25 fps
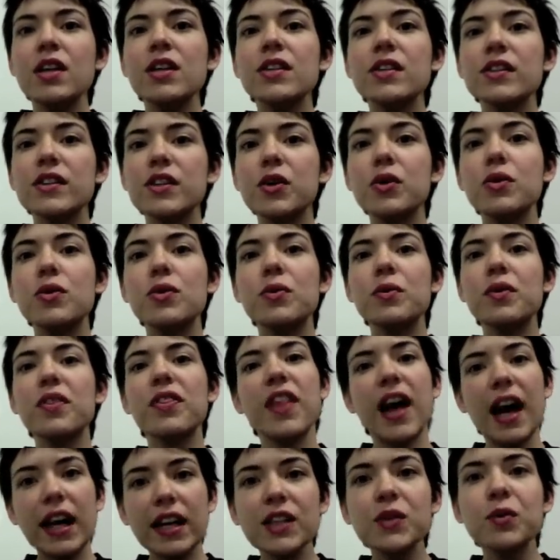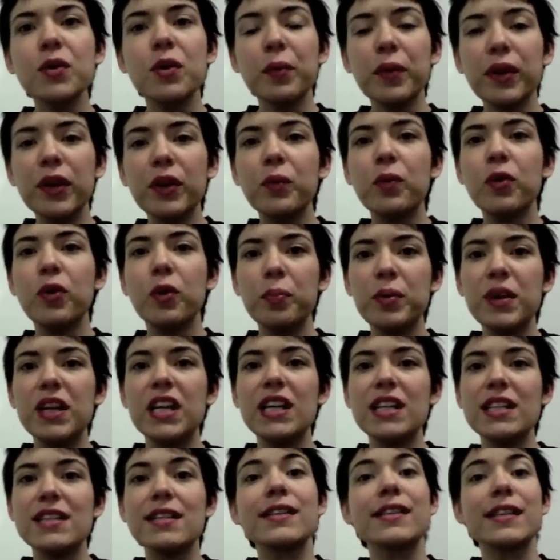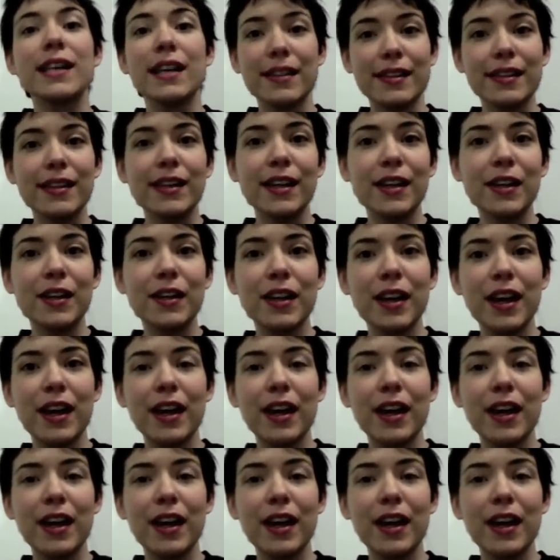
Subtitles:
So that is what we will be discussing,